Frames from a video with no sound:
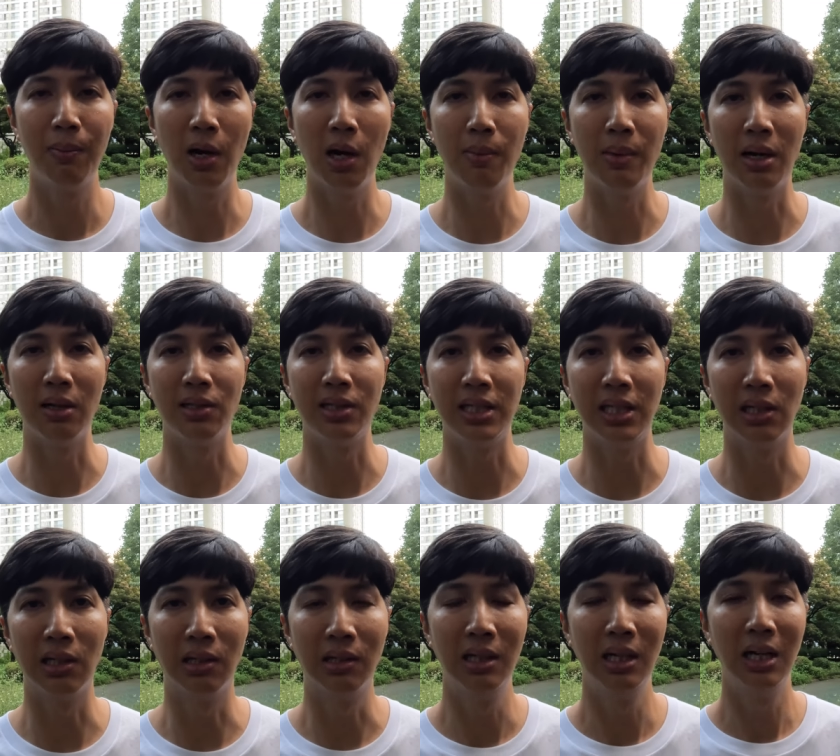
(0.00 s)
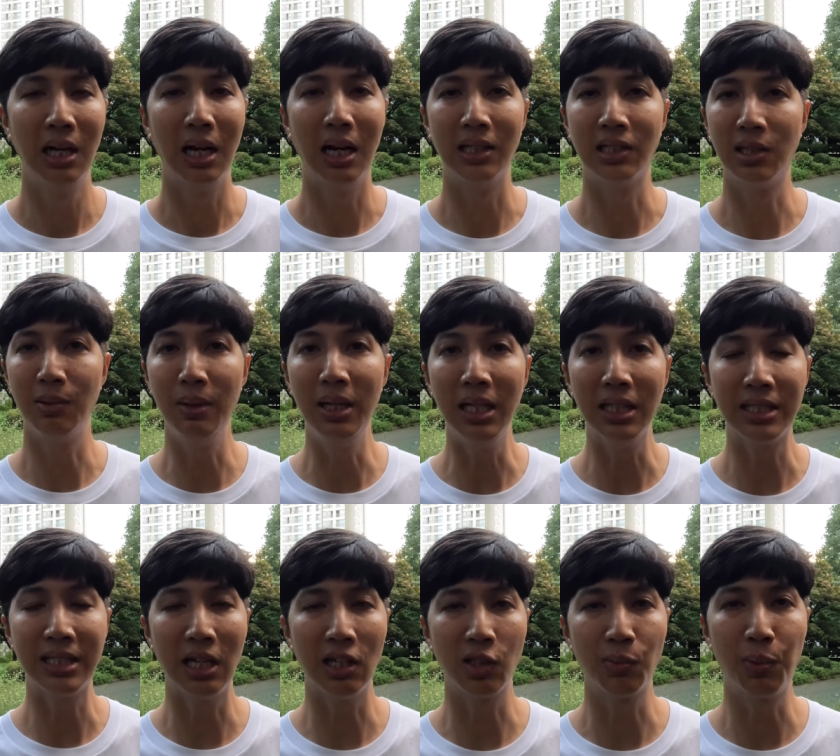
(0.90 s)
Paramount deal. Uh, to me,
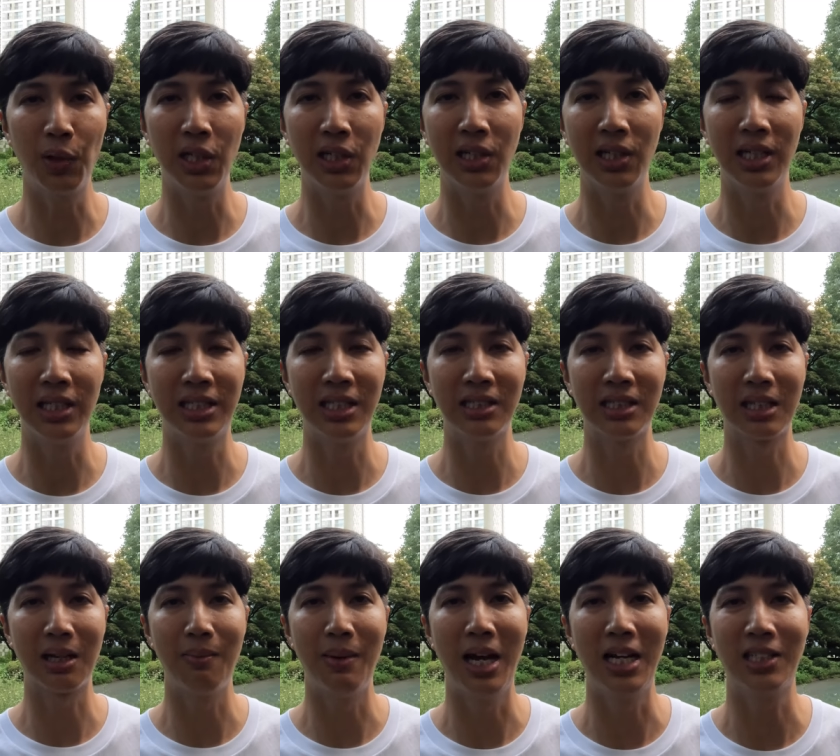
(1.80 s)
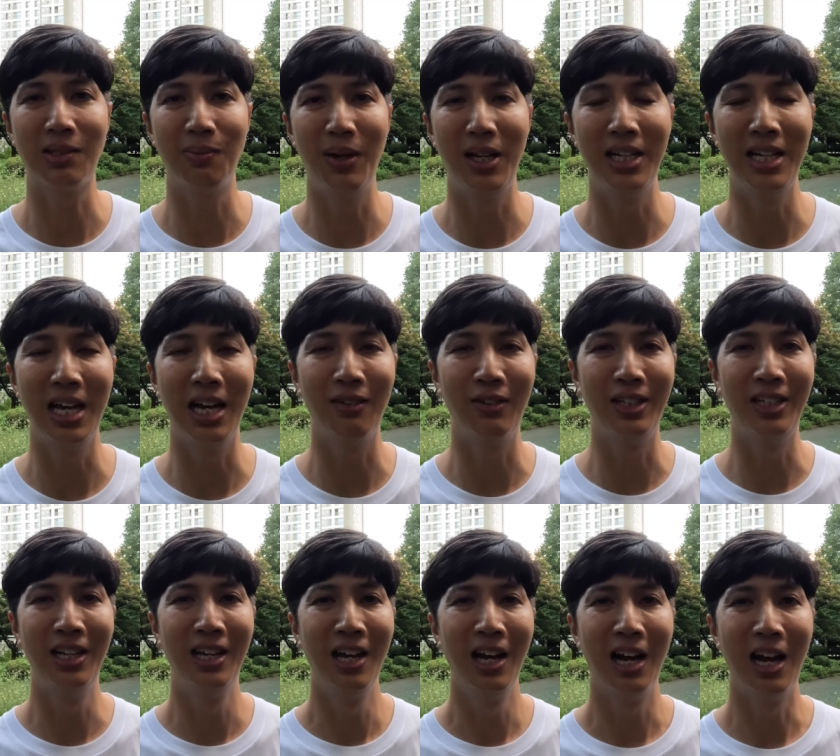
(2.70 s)
it sounds pretty good. It sounds like a match made in
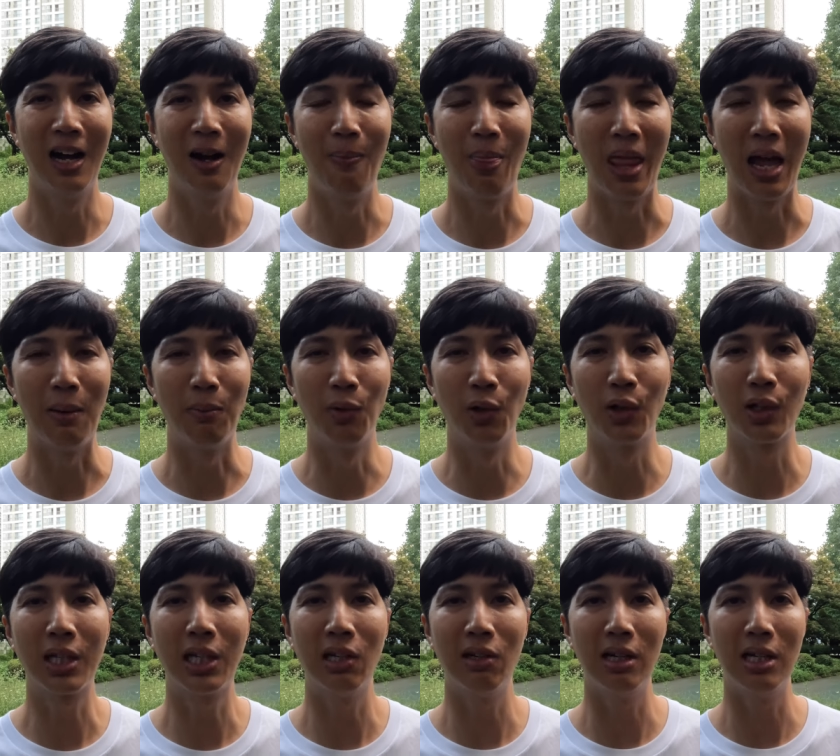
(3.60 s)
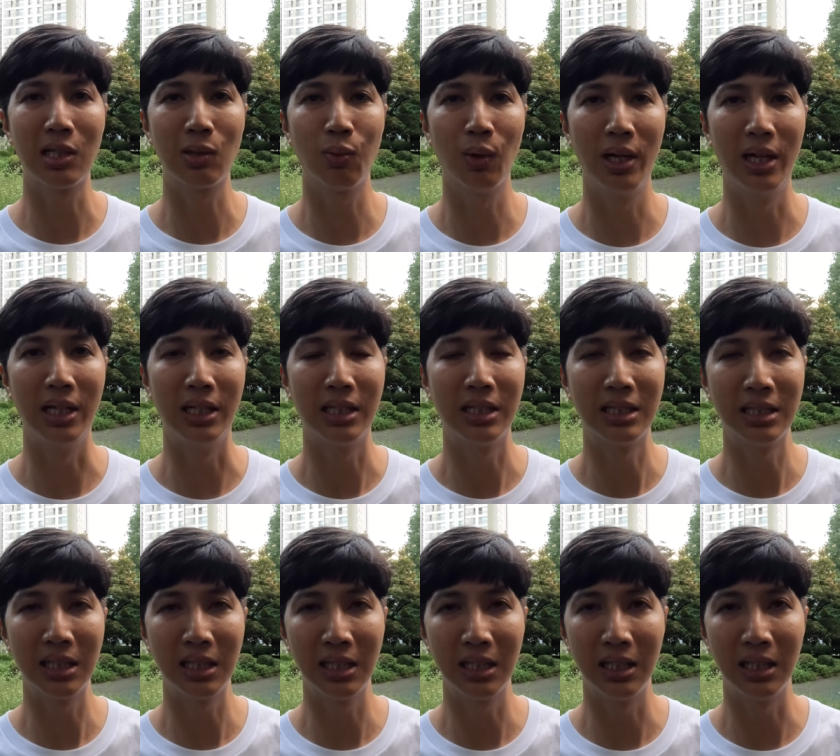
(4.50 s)
heaven. Um, I'm real curious what
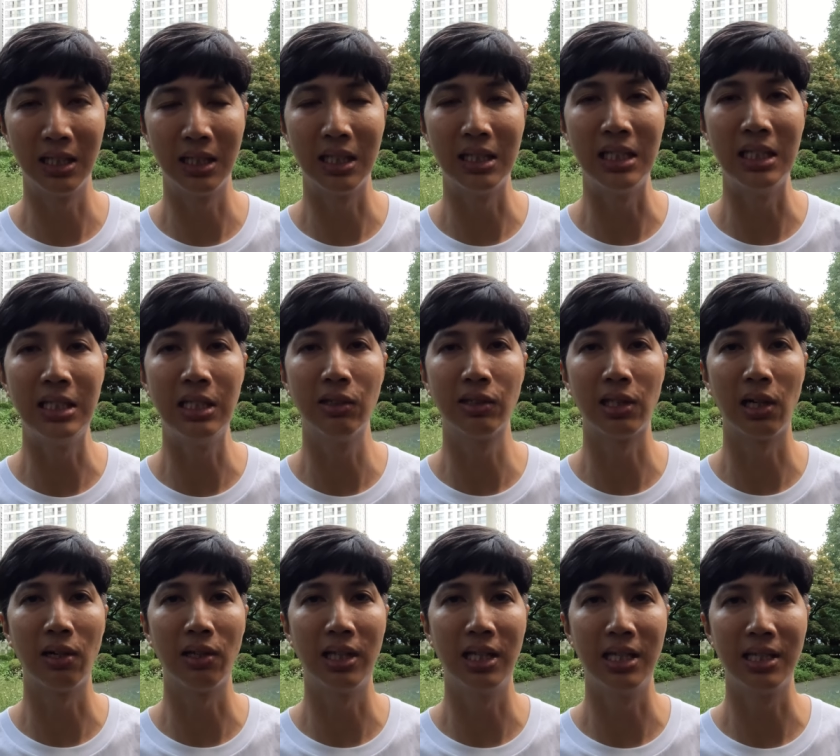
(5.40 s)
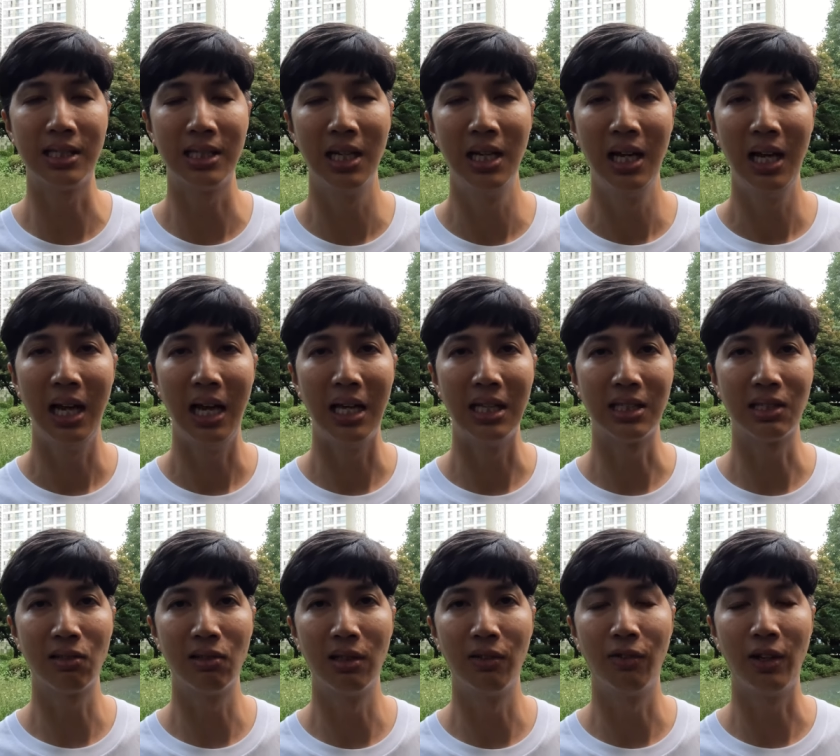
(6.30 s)
to, the details are of this and
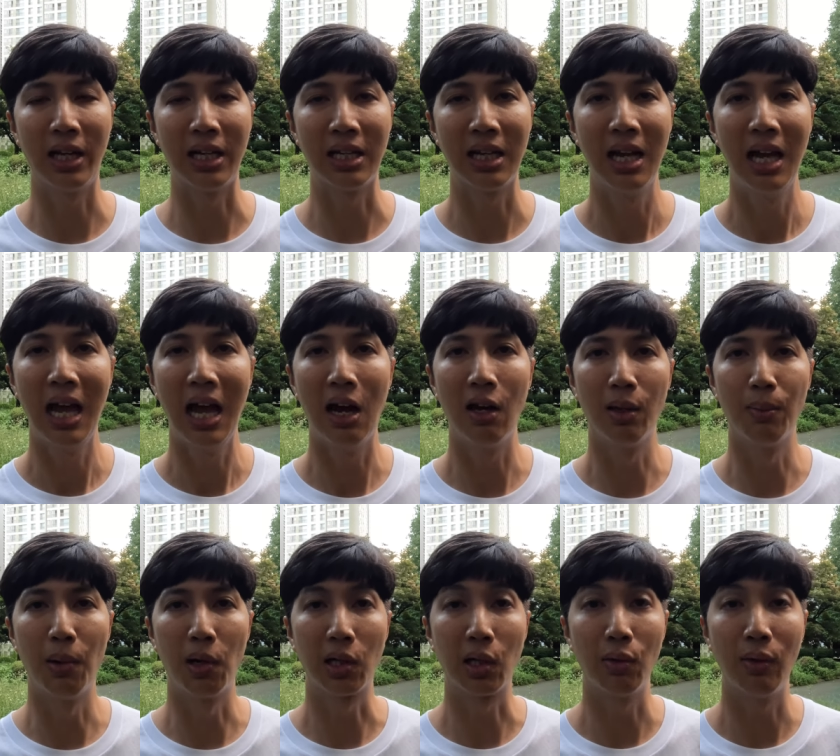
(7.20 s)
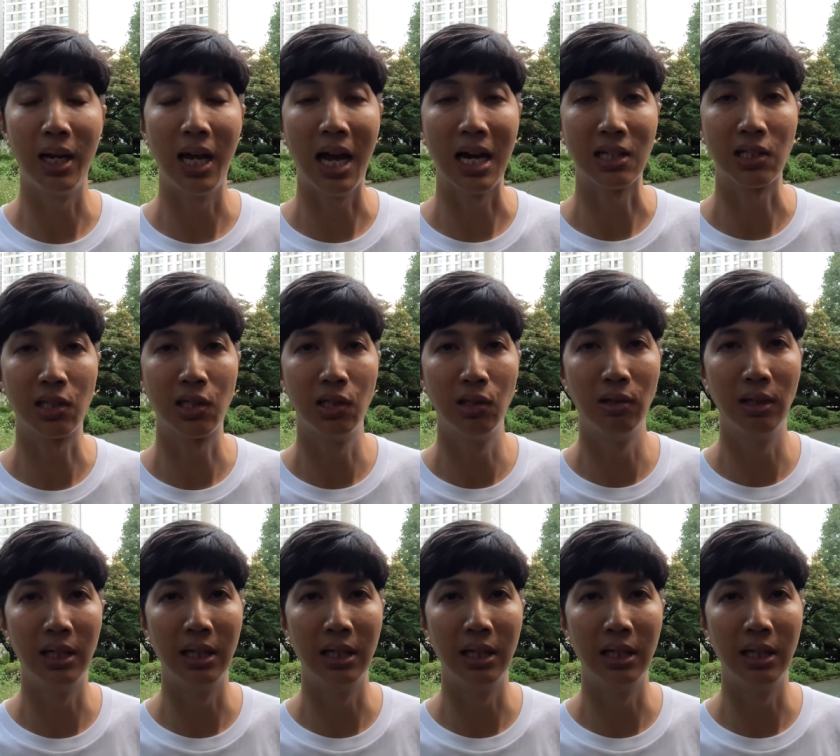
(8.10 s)
sort of like how the market reacts to